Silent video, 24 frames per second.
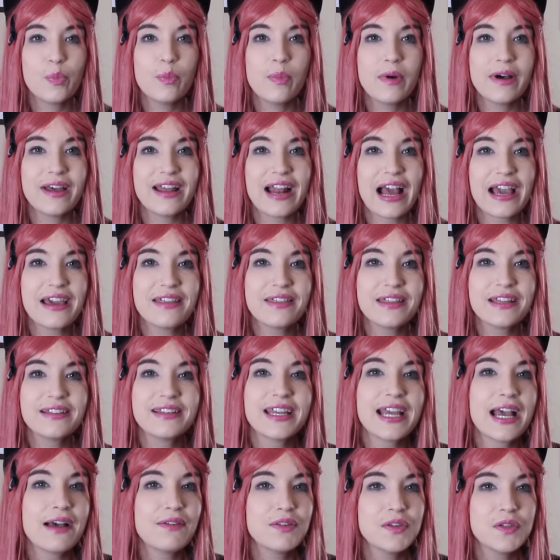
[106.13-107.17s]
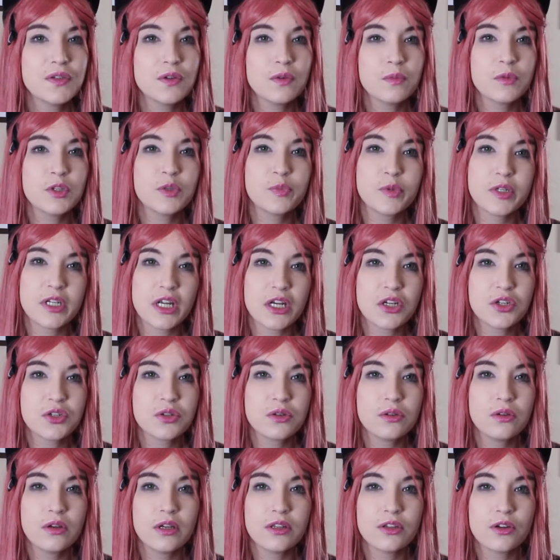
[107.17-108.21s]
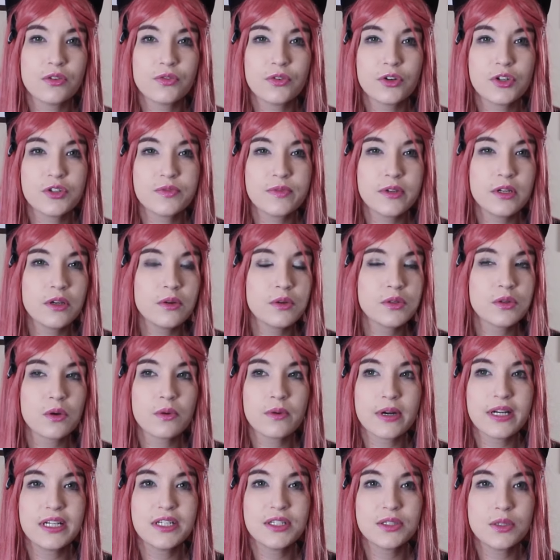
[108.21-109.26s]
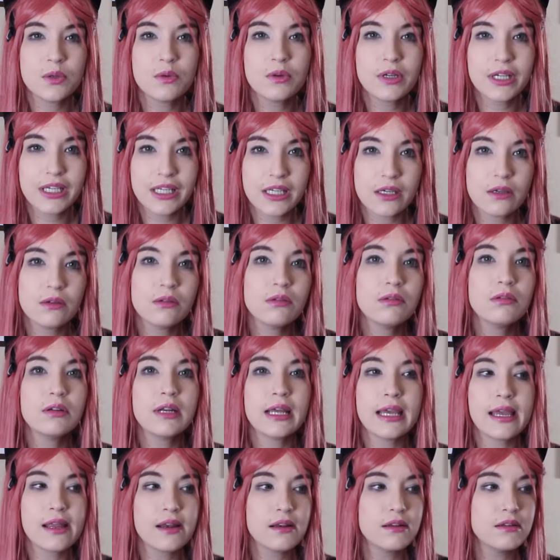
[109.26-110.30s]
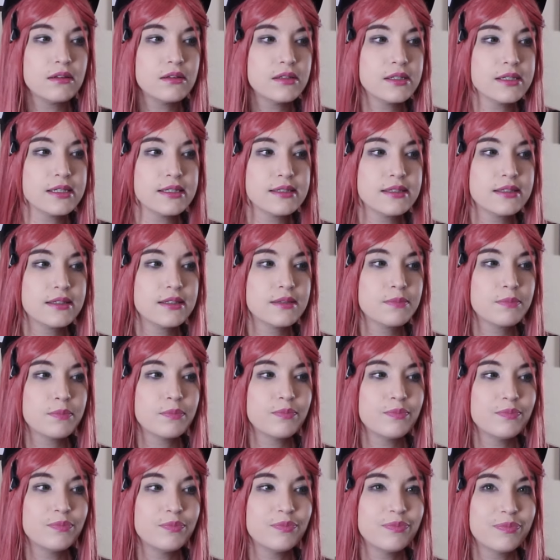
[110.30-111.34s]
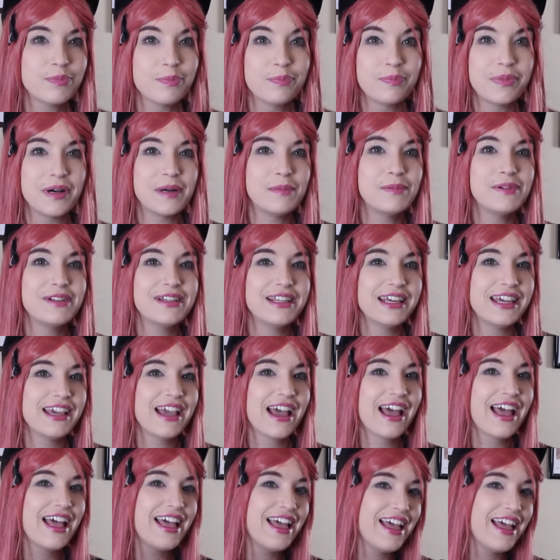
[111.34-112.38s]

But I think they have so much potential and their first video was already so cute and just bubbly,